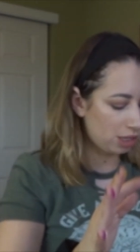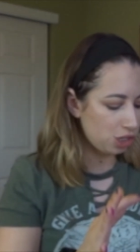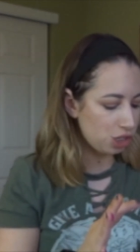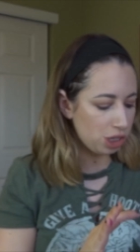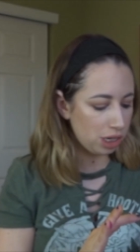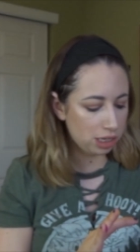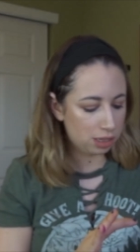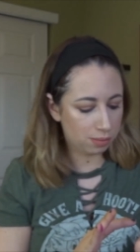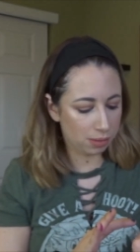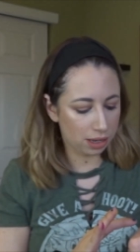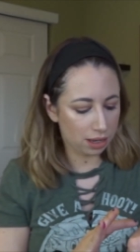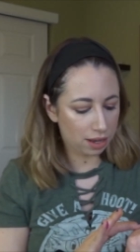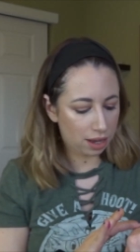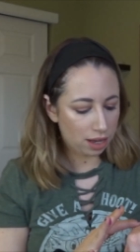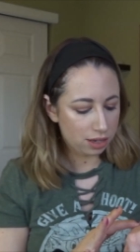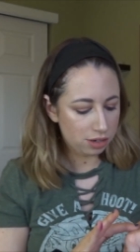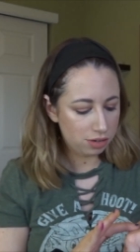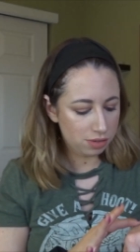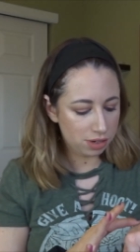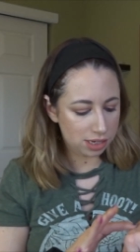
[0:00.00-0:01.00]
the shades. But
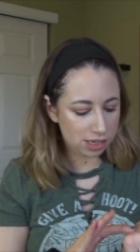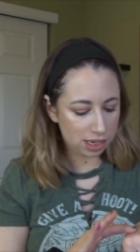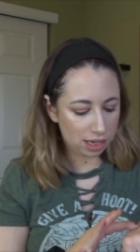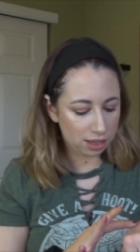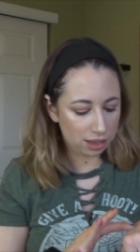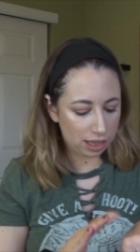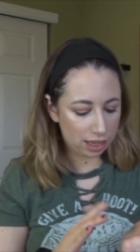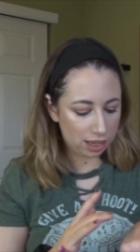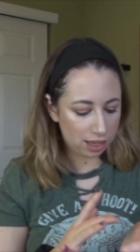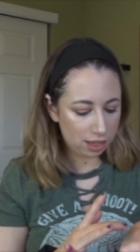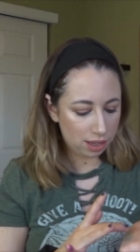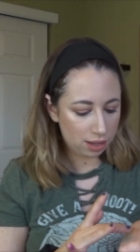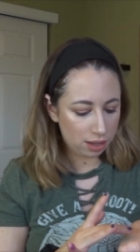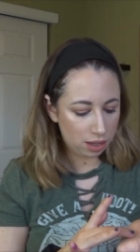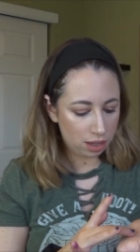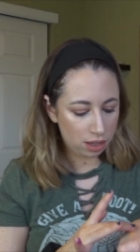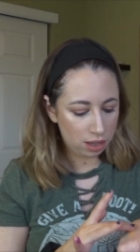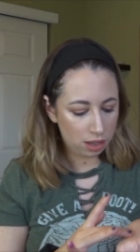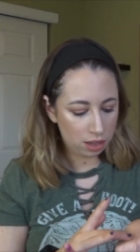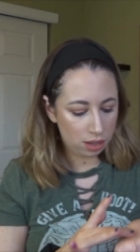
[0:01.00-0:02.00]
as you can tell, like
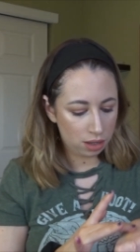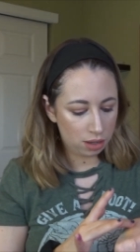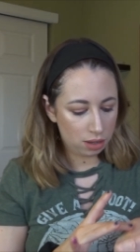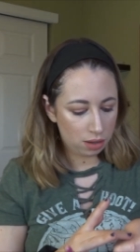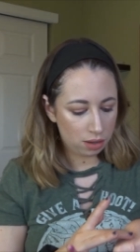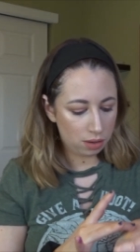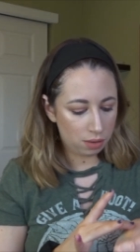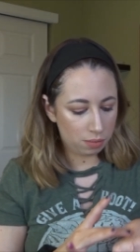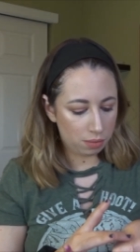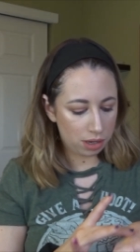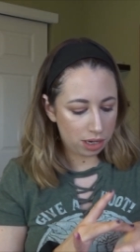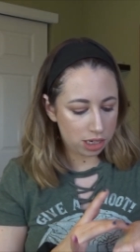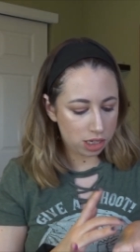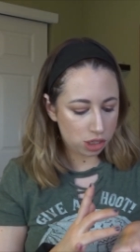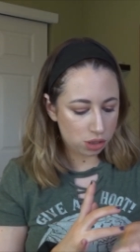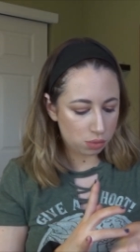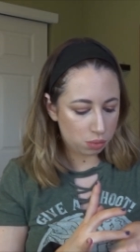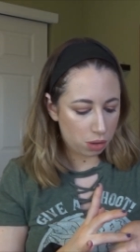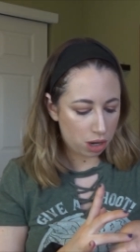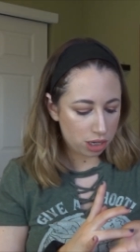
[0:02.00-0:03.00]
when I
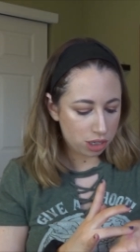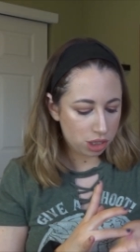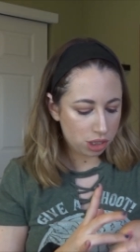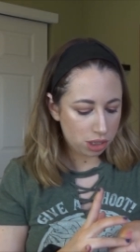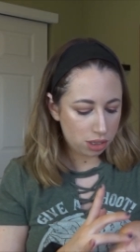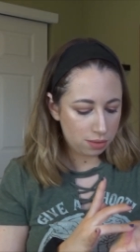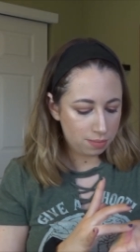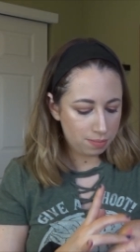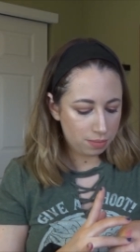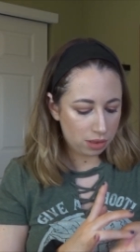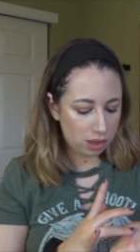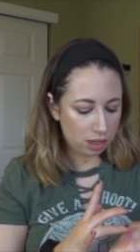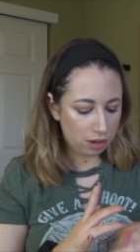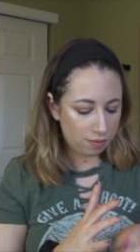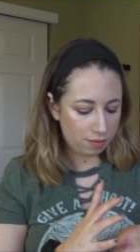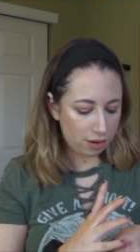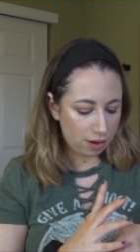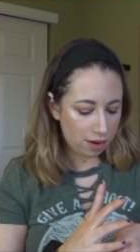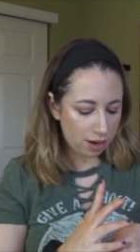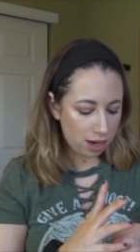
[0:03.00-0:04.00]
swatch them,
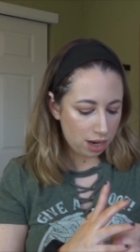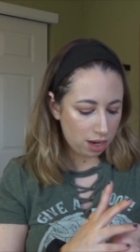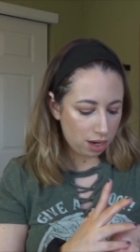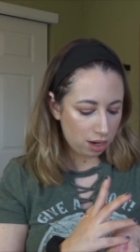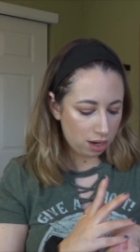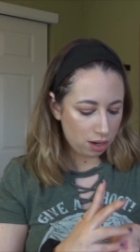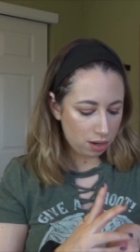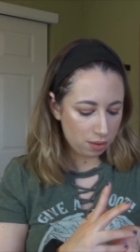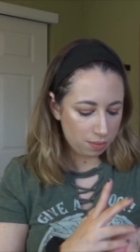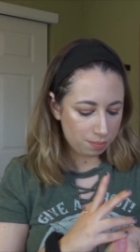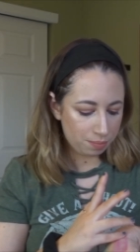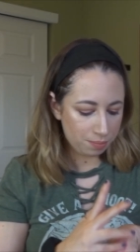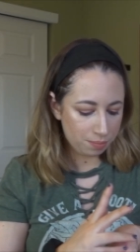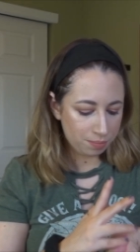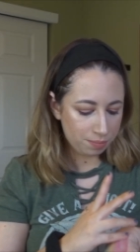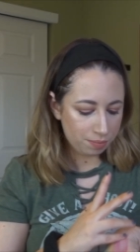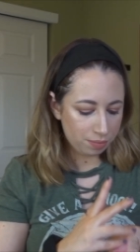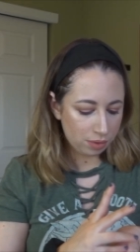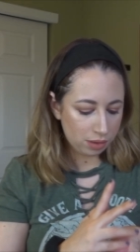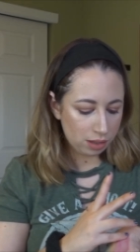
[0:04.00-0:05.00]
they're very
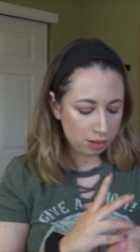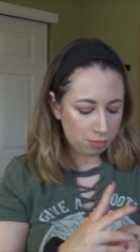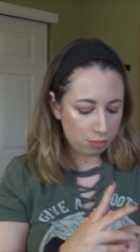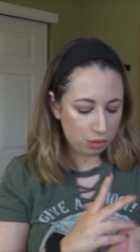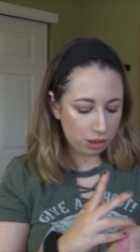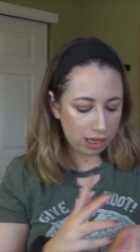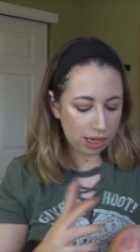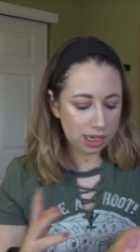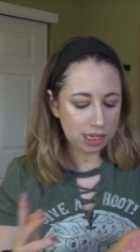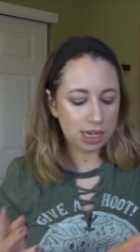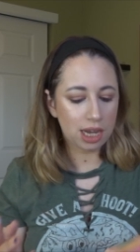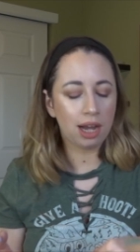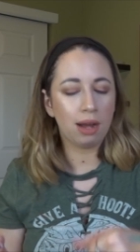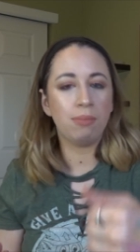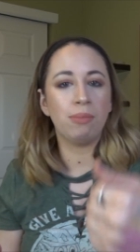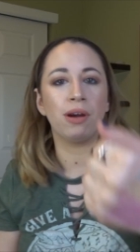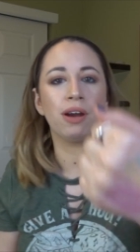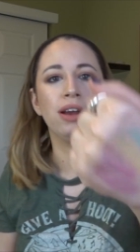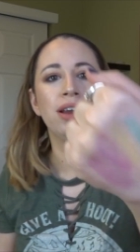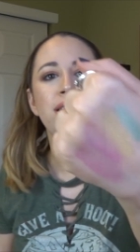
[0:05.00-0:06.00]
more like a
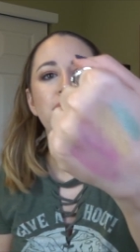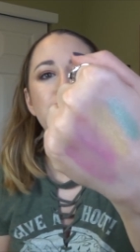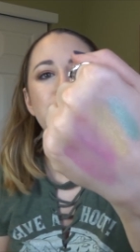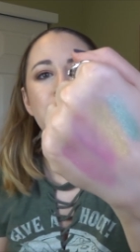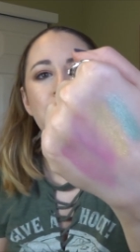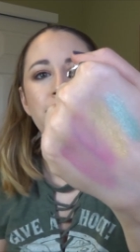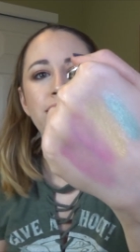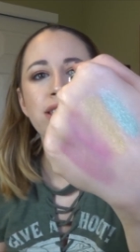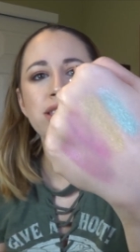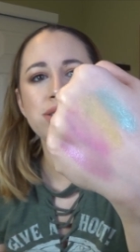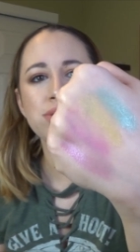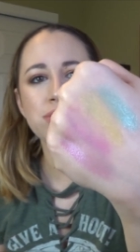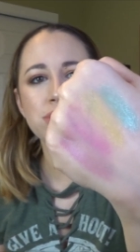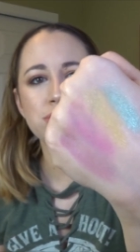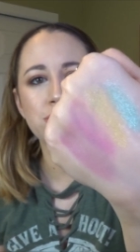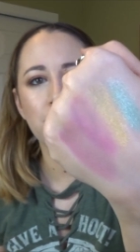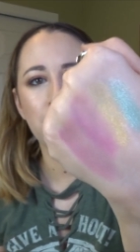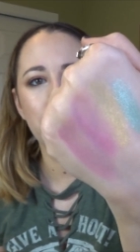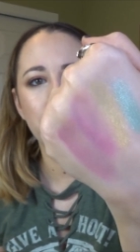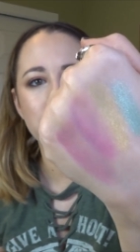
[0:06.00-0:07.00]
topper. And this
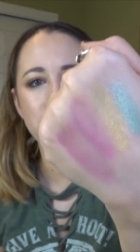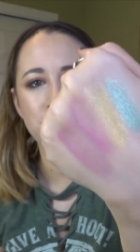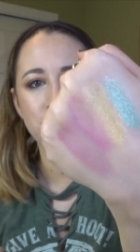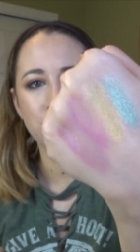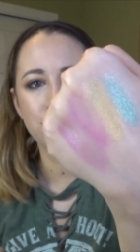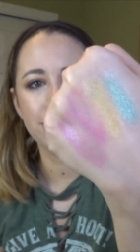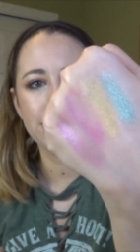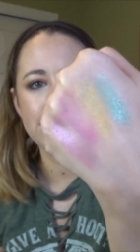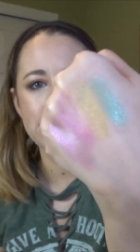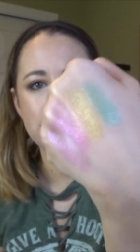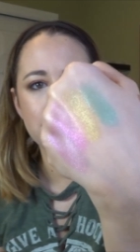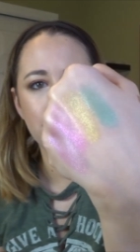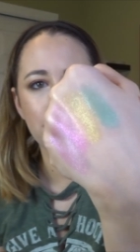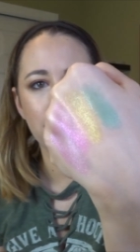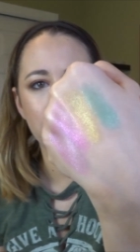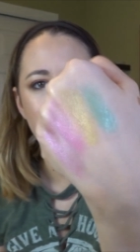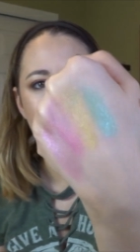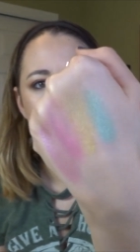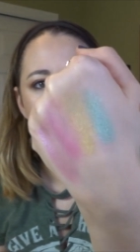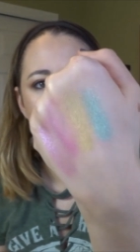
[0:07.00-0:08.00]
was why I wasn't crazy
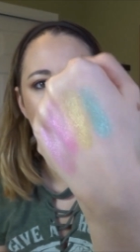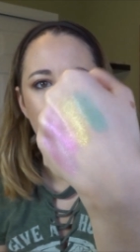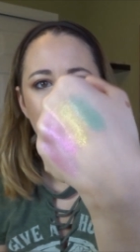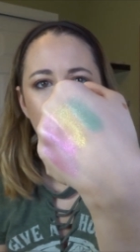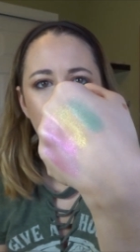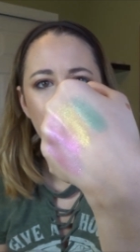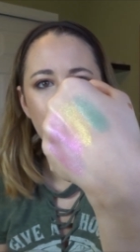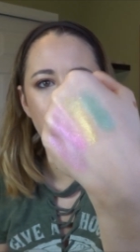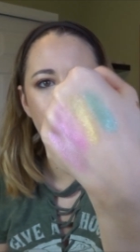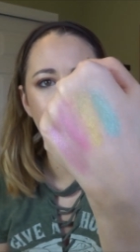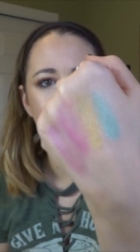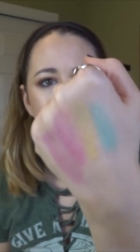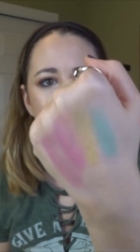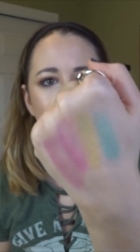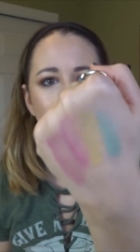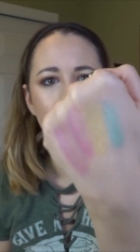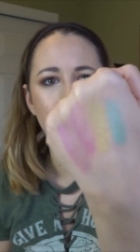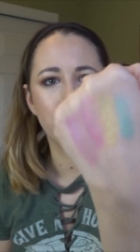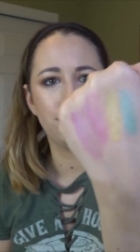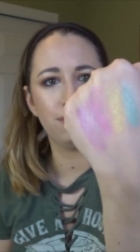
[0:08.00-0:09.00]
about the one we
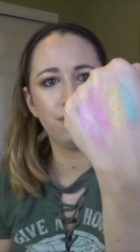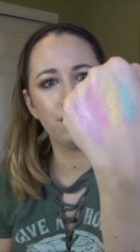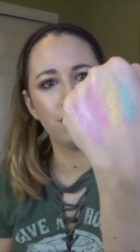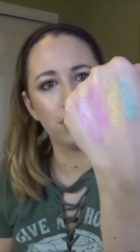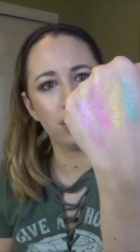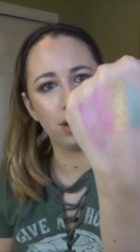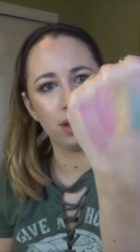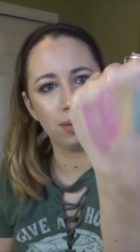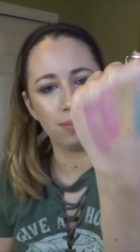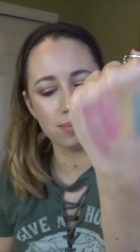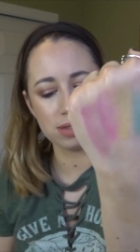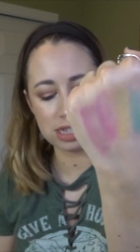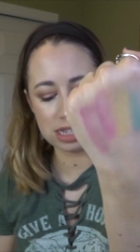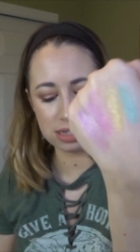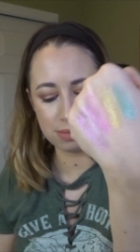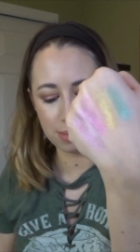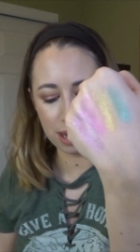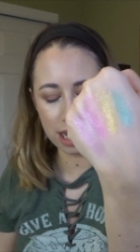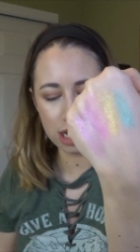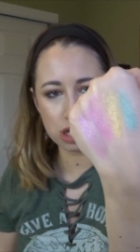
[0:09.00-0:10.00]
got from
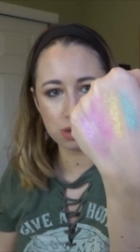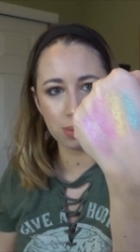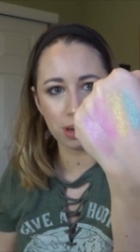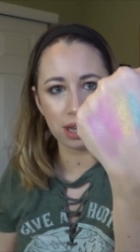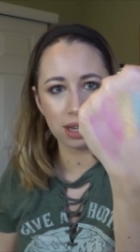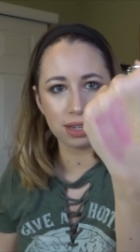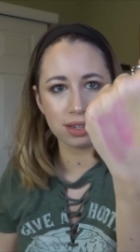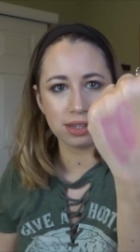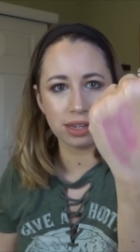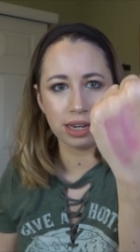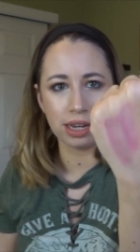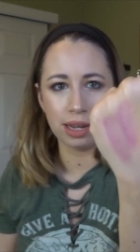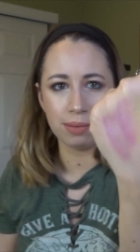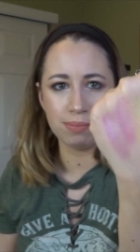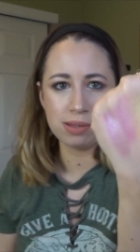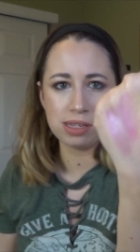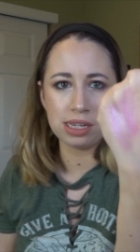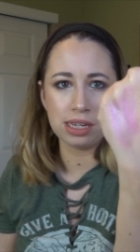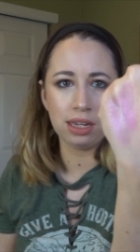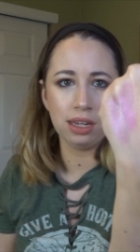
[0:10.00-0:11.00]
Smashbox and
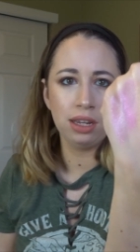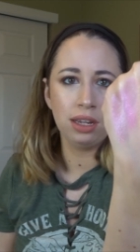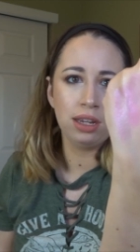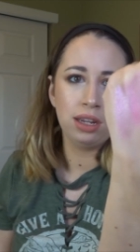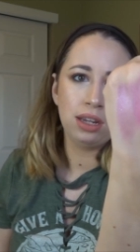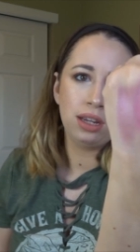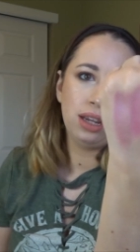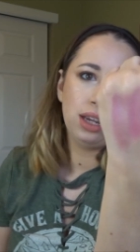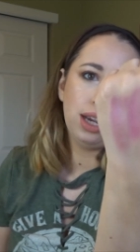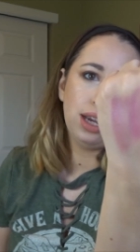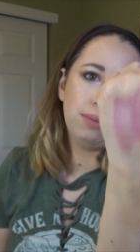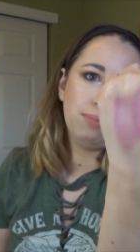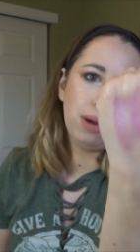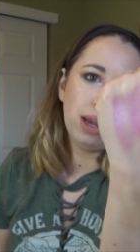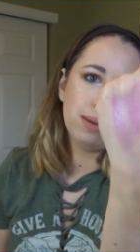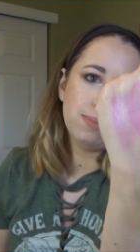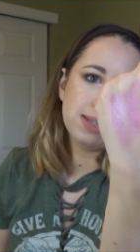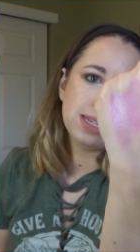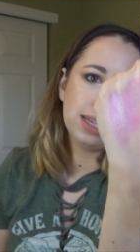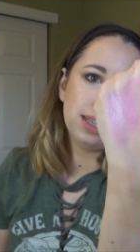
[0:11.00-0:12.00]
Ipsy in
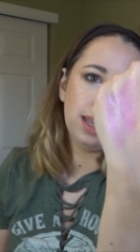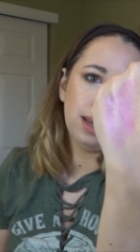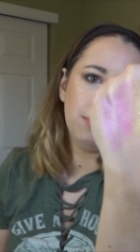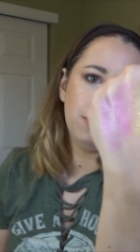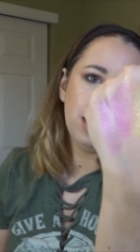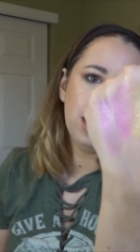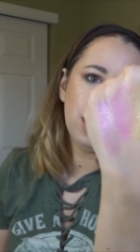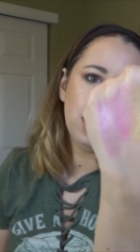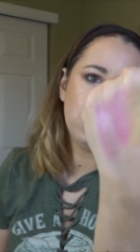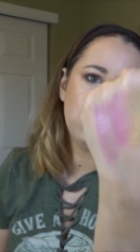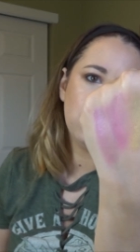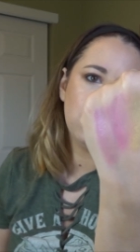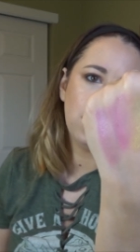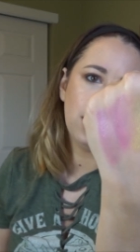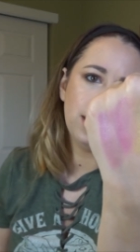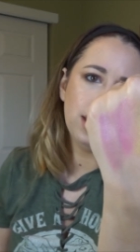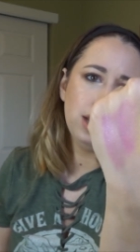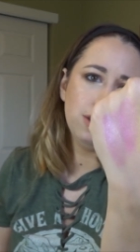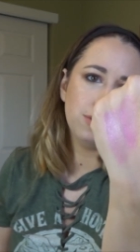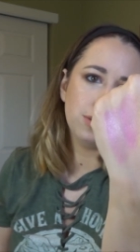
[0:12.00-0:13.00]
my Ipsy Glam Bag. I
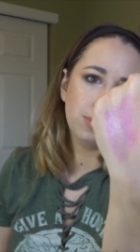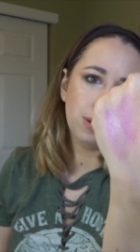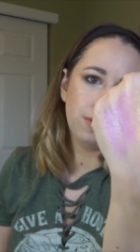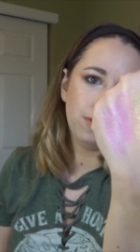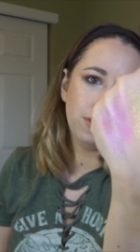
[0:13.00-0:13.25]
think it was my